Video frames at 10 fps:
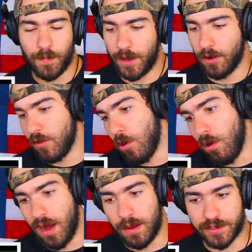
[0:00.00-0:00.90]
I don't know if the
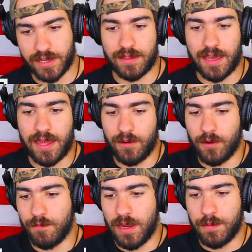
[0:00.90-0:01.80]
whole album's like that. I don't
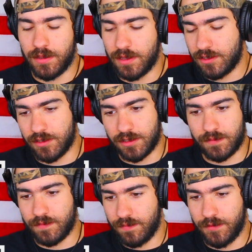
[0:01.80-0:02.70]
know if maybe that's just
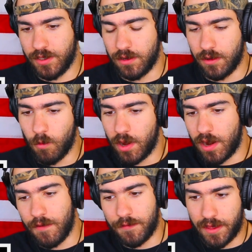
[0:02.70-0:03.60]
you know a
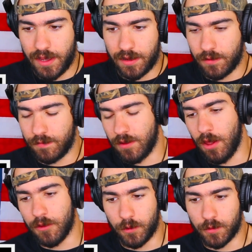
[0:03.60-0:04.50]
one-off thing or the
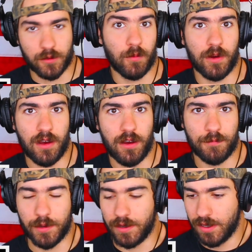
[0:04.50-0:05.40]
other one was a one-off
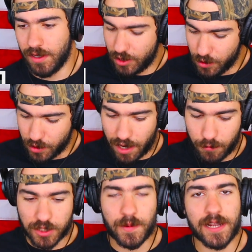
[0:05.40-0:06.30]
but you got to
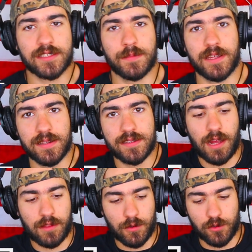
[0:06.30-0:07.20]
respect somebody that's
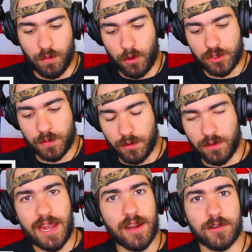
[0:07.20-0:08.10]
got multiple
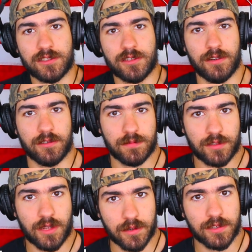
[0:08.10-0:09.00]
layers to their
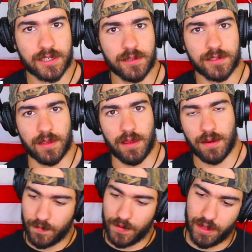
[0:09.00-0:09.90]
to their skill
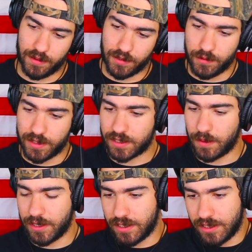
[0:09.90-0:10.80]
set and the dude is
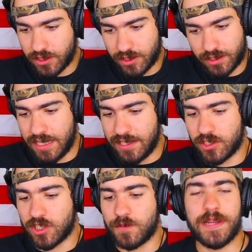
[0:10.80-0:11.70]
coming in he's just he's
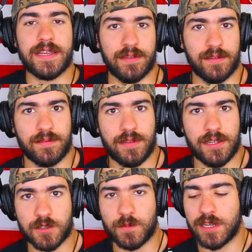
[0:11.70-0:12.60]
just speaking
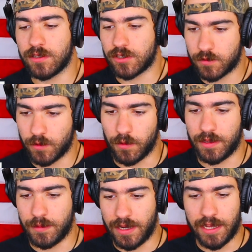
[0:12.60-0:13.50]
He's speaking the
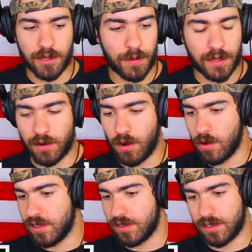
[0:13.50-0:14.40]
truth. Independent
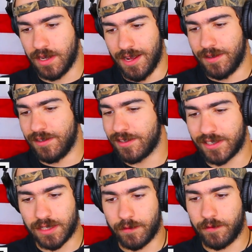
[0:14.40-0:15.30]
artist
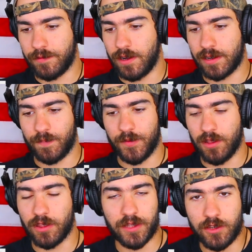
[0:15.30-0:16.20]
doesn't give a fuck,
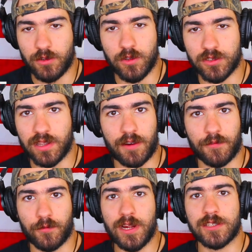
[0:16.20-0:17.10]
and you lose a lot
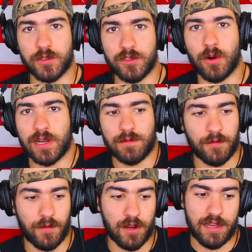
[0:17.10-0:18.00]
of friends when you don't give a
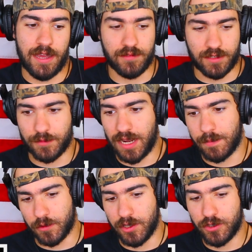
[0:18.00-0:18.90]
fuck. And
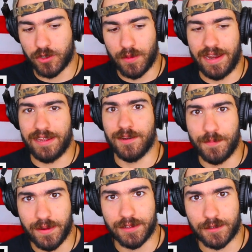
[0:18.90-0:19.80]
sometimes when you show that
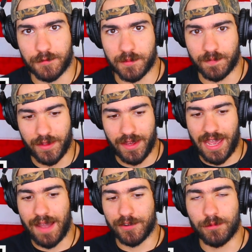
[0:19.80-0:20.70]
independence from
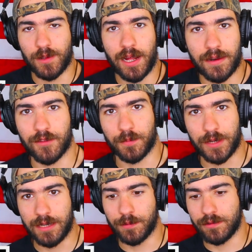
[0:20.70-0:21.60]
having to rely on other
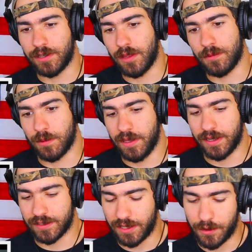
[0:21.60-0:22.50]
people and other
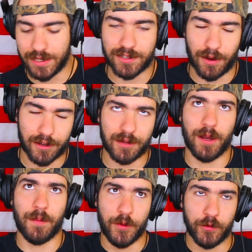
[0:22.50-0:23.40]
things. I know he's talking
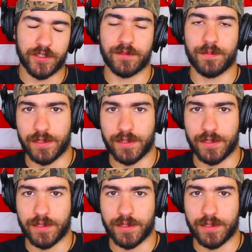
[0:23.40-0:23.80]
about music,